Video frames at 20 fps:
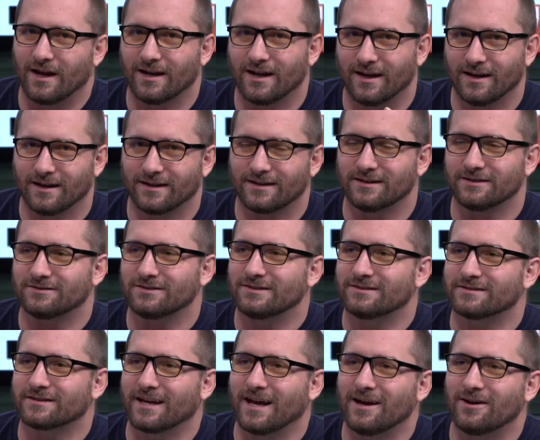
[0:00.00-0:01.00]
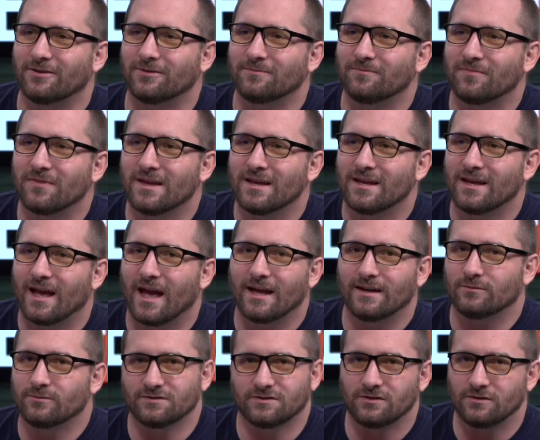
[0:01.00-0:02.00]
And I, and I clicked on his account
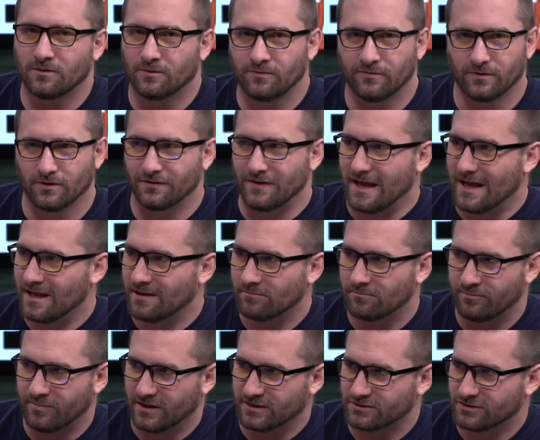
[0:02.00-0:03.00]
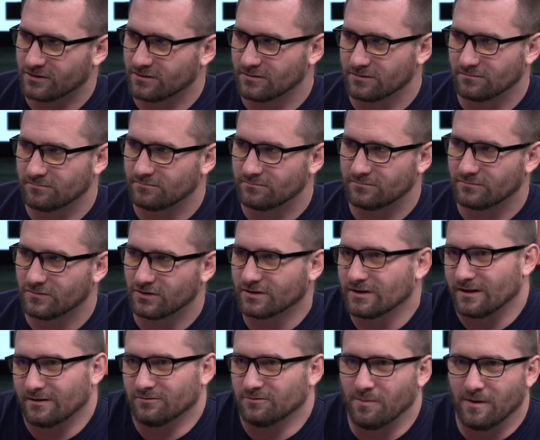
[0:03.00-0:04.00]
and it was, you know, full name, picture,
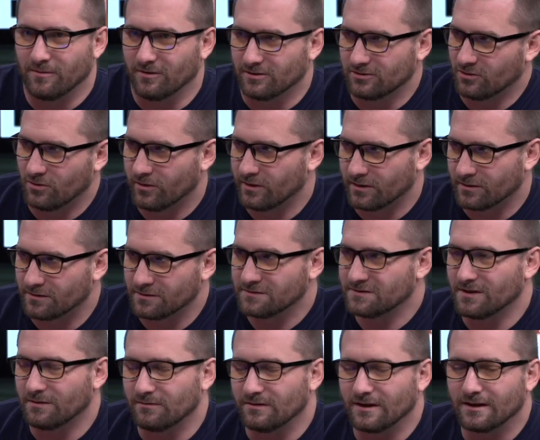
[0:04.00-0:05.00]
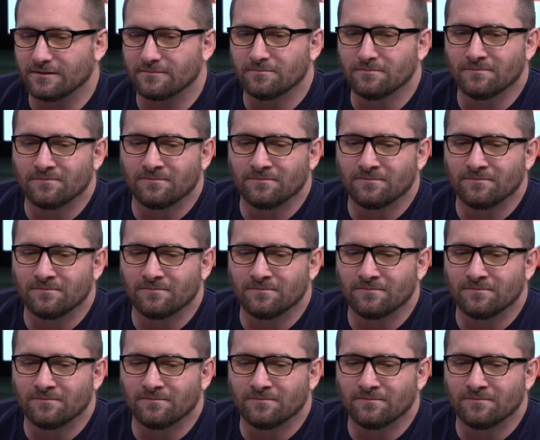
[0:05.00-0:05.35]
looked like it was maybe a lawyer or something.